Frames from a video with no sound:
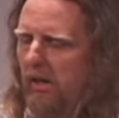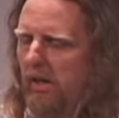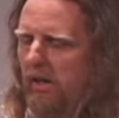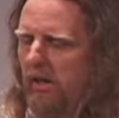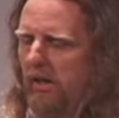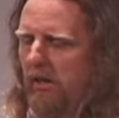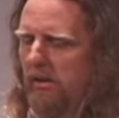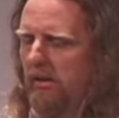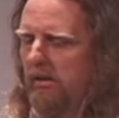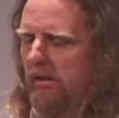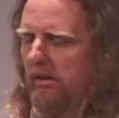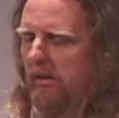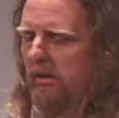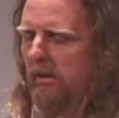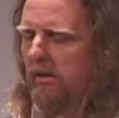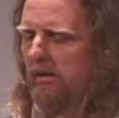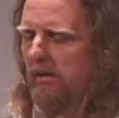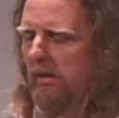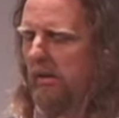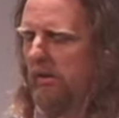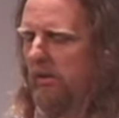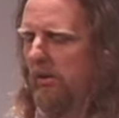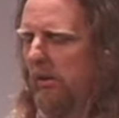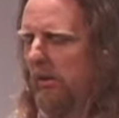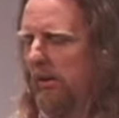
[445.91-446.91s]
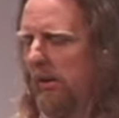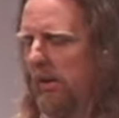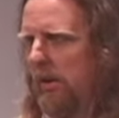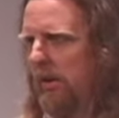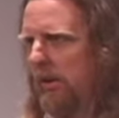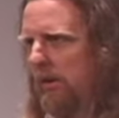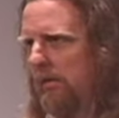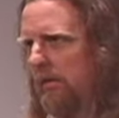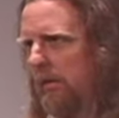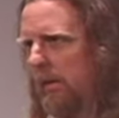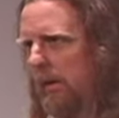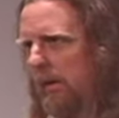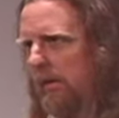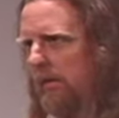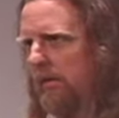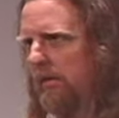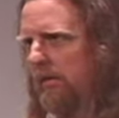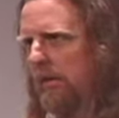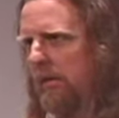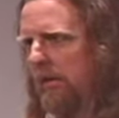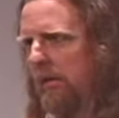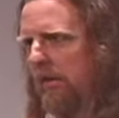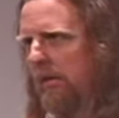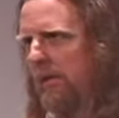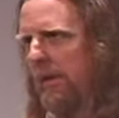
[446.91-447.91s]
and, uh, you know, and, and, as far as,
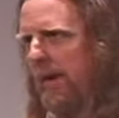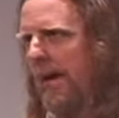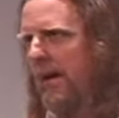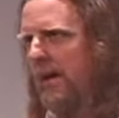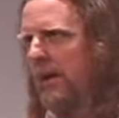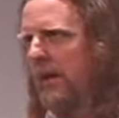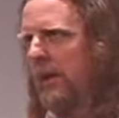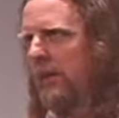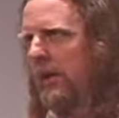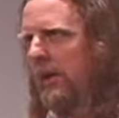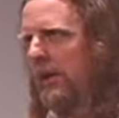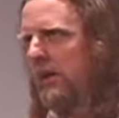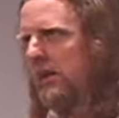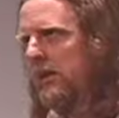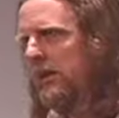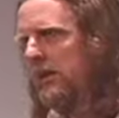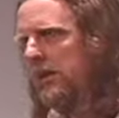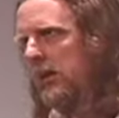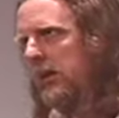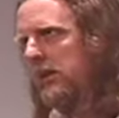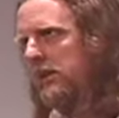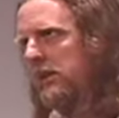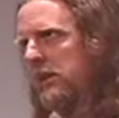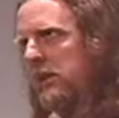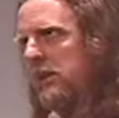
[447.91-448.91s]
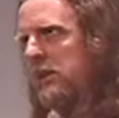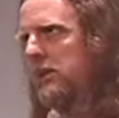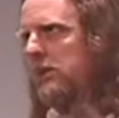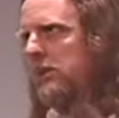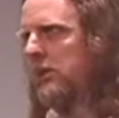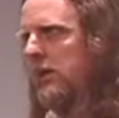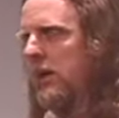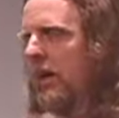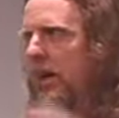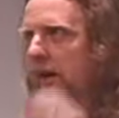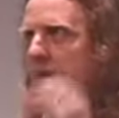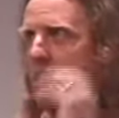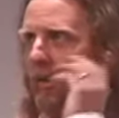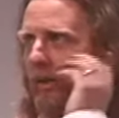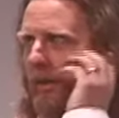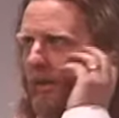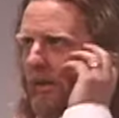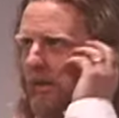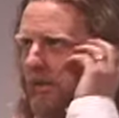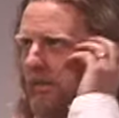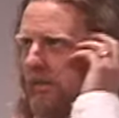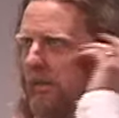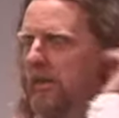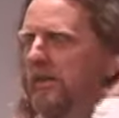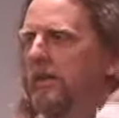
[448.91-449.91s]
you know, the band, I mean, there isn't, I don't think
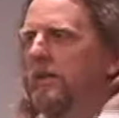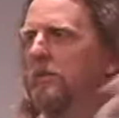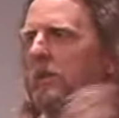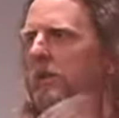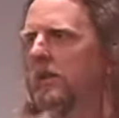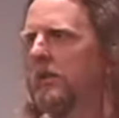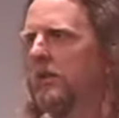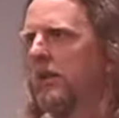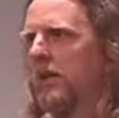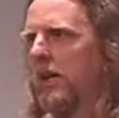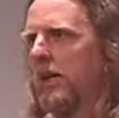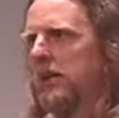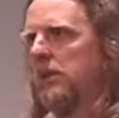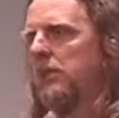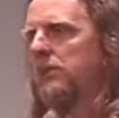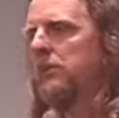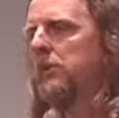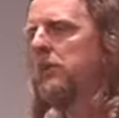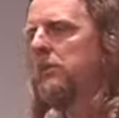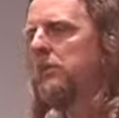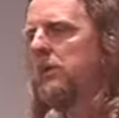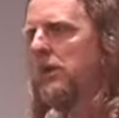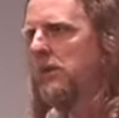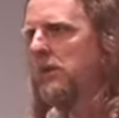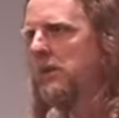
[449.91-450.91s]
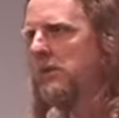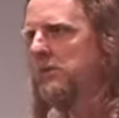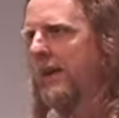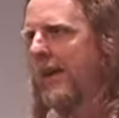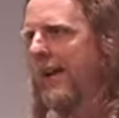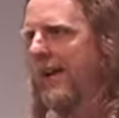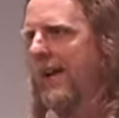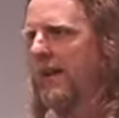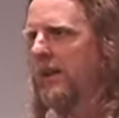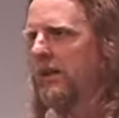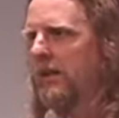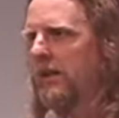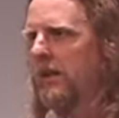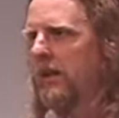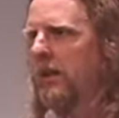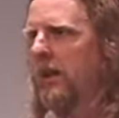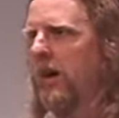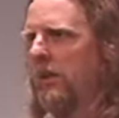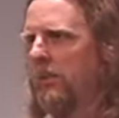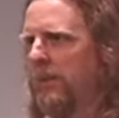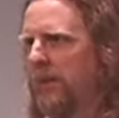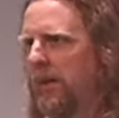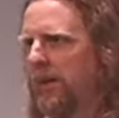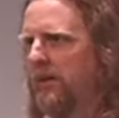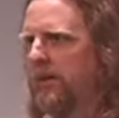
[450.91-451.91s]
there's a limit to like a three-person band, you know,
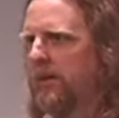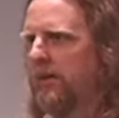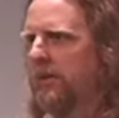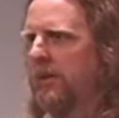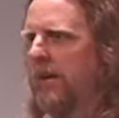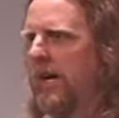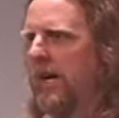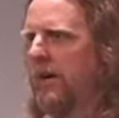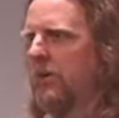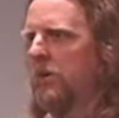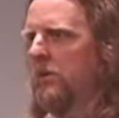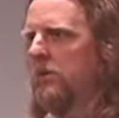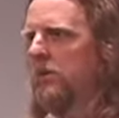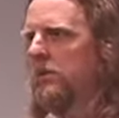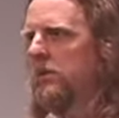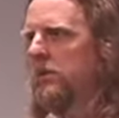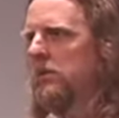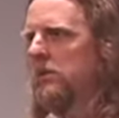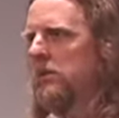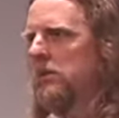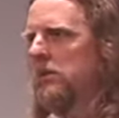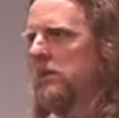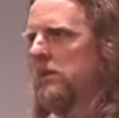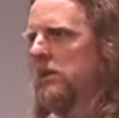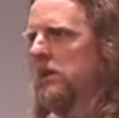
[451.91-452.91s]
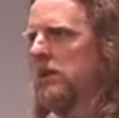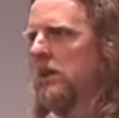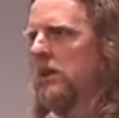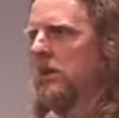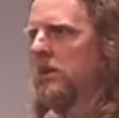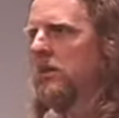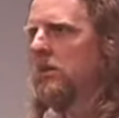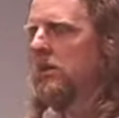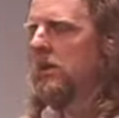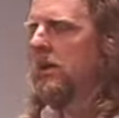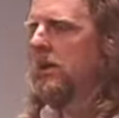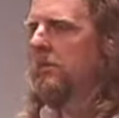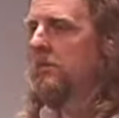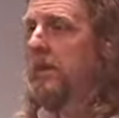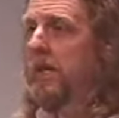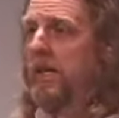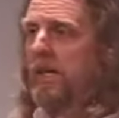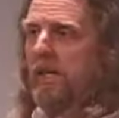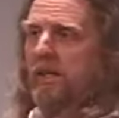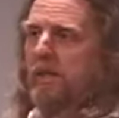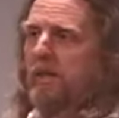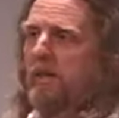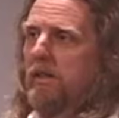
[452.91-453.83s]
how big their sound, you know, can be.